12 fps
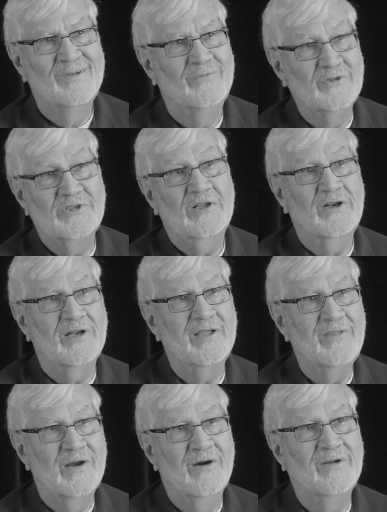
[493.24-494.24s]
facility
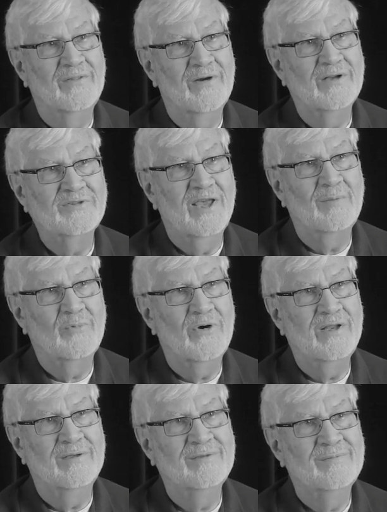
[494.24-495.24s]
there at
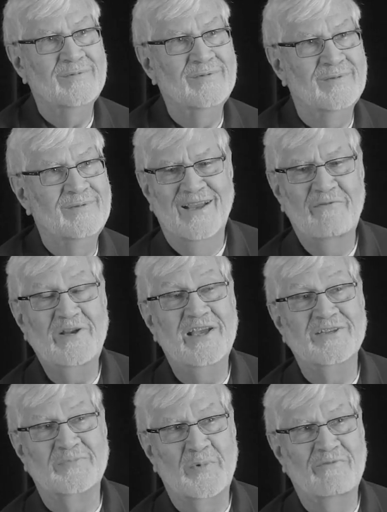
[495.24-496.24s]
Sandpoint. Every day
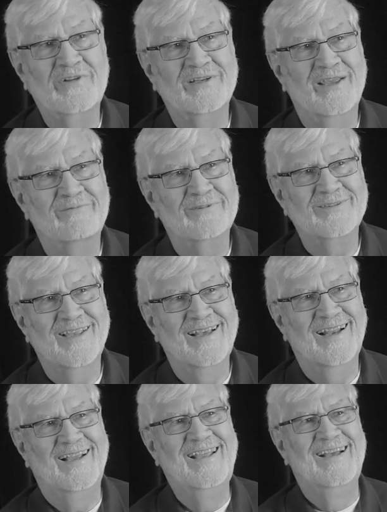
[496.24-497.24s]
is a perfect day for
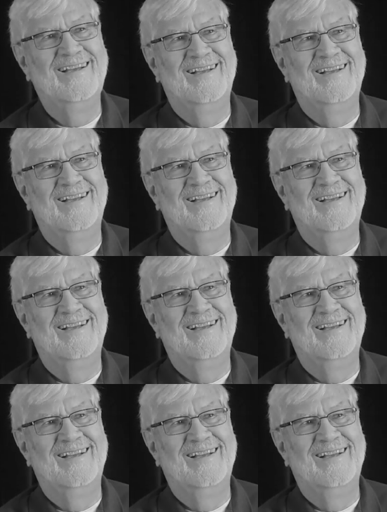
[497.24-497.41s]
sailing.